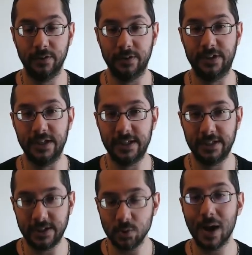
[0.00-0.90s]
do
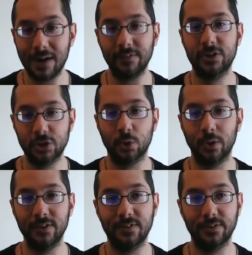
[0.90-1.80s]
you have a
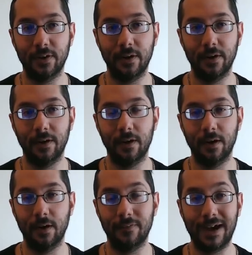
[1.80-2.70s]
choice
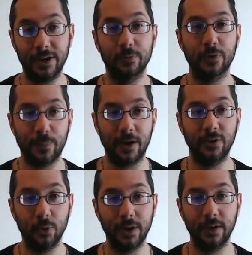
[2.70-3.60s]
of how you respond
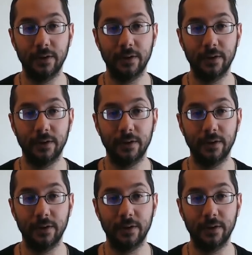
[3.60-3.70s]
to it?